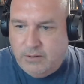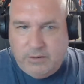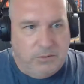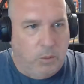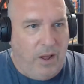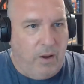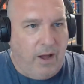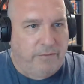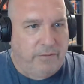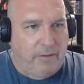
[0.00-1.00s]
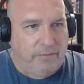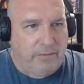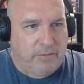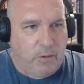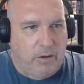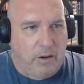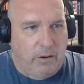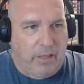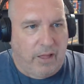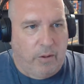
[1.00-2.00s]
So wow, I've gone on
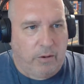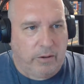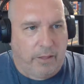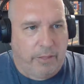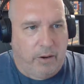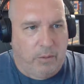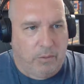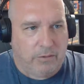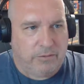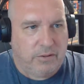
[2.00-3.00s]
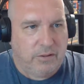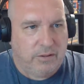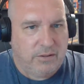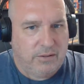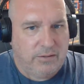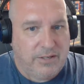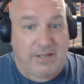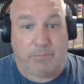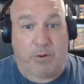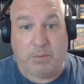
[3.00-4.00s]
a lot longer than I thought I would have. This
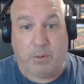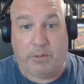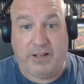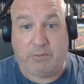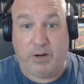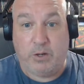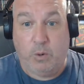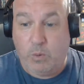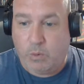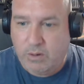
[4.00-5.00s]
impromptu thing's pretty cool.